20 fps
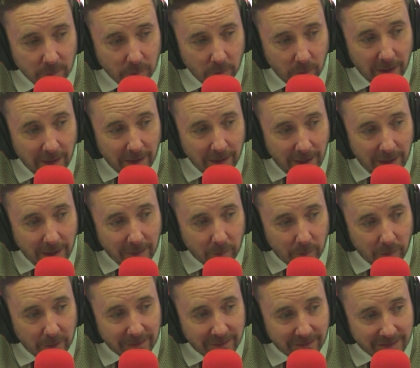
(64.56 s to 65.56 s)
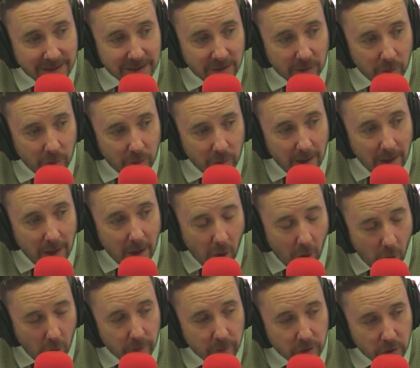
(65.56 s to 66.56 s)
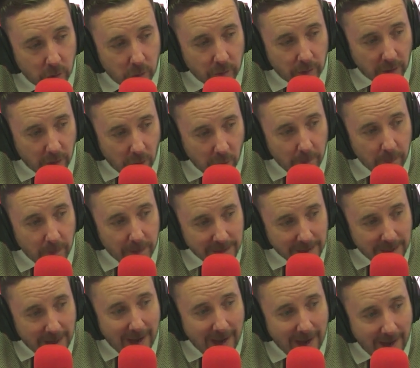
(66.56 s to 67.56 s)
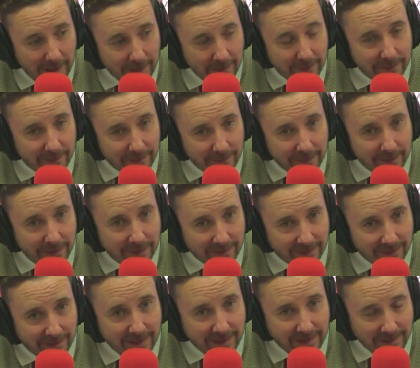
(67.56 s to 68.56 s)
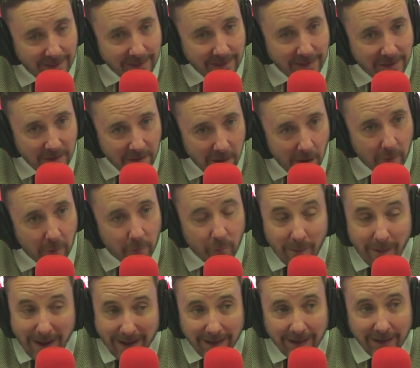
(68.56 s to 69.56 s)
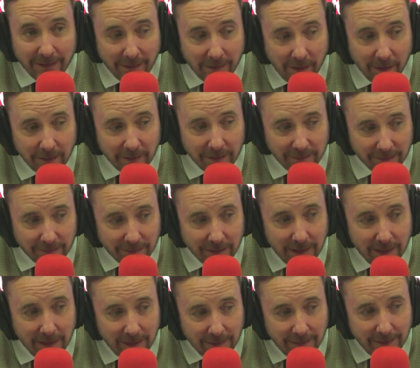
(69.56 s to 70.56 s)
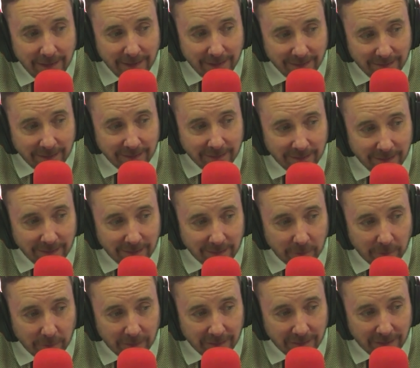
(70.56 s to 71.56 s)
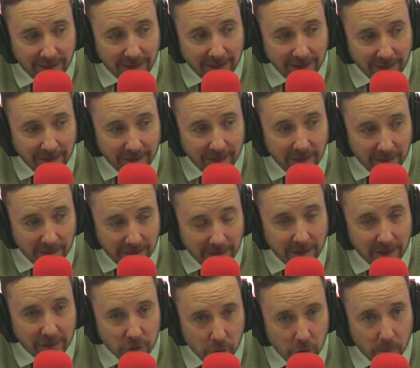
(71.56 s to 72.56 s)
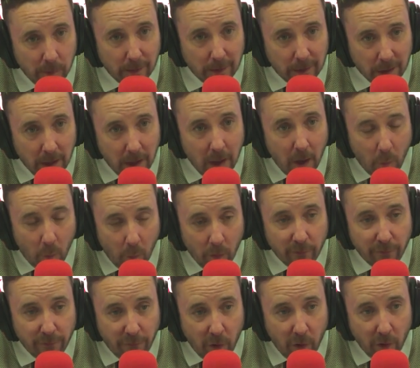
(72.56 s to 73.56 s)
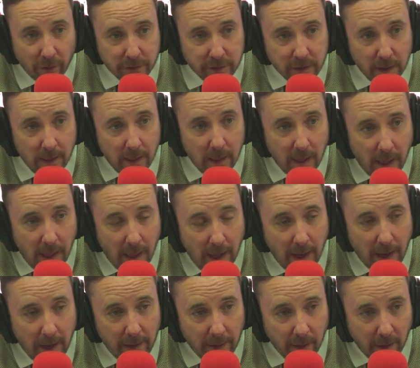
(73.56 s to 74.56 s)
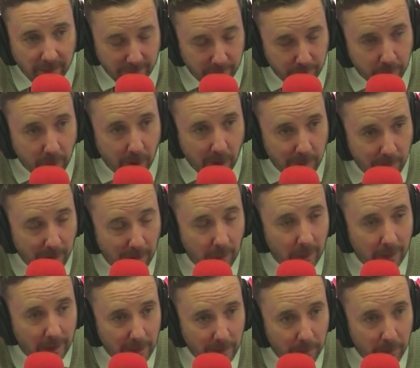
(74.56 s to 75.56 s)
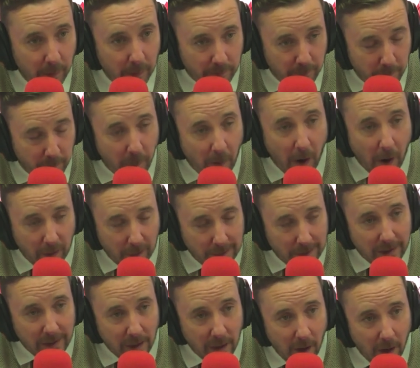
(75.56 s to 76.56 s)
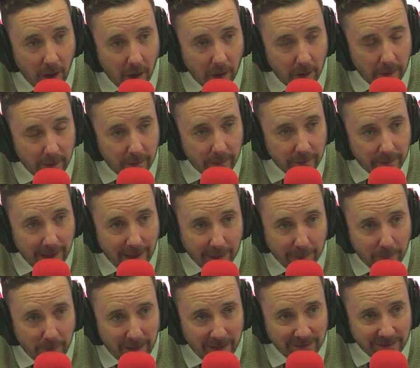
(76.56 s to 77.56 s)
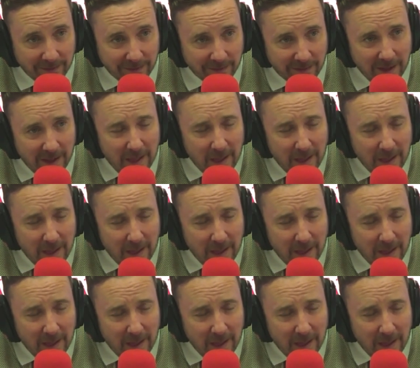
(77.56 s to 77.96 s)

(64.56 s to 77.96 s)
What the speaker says: It was to overthrow the government and the state. They did not recognise the existence of a state. And the Troubles were fought, not primarily, but partly on that basis.